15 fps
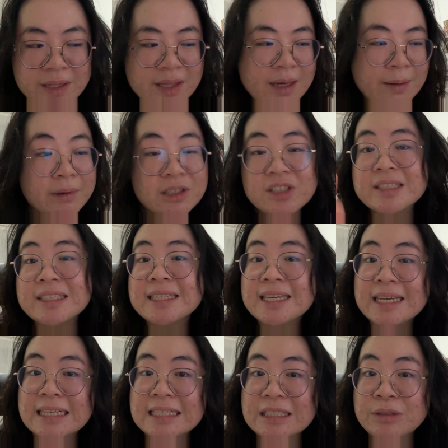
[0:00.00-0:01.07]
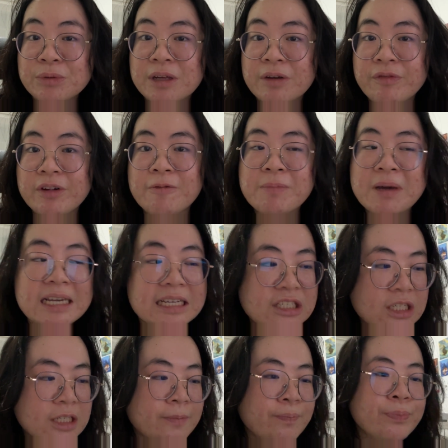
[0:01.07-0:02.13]
there, but just in case I don't have enough
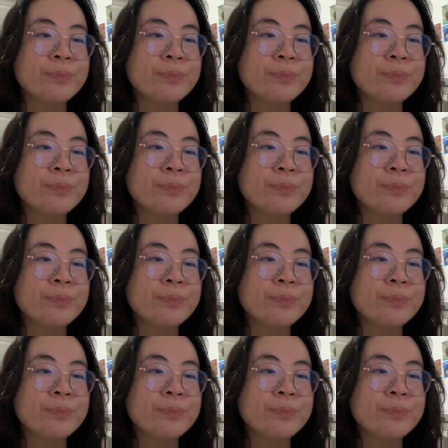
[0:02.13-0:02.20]
packaging,